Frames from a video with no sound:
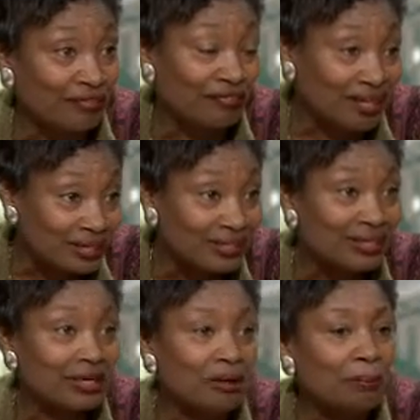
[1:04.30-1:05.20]
feat.
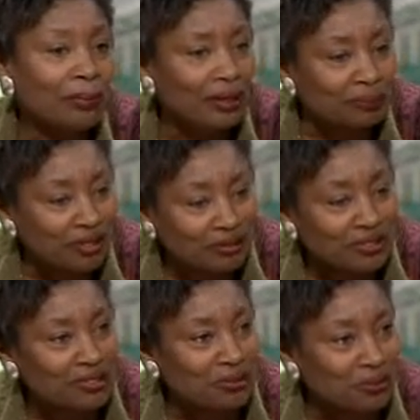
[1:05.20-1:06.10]
But
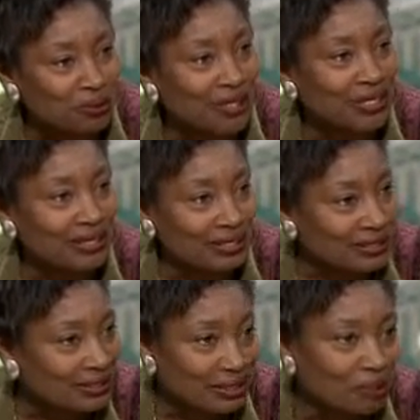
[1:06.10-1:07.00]
because New York
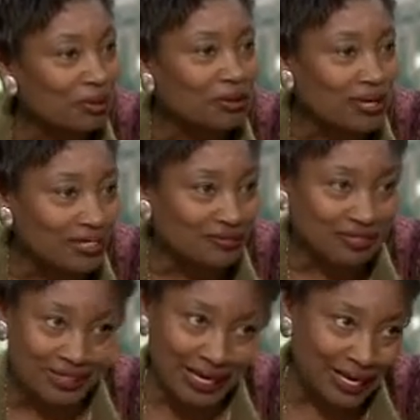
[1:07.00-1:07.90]
is a progressive
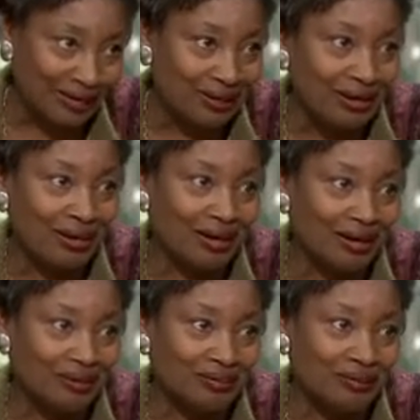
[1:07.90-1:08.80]
state,
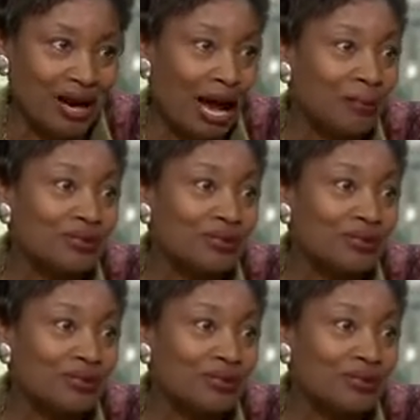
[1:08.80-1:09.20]
I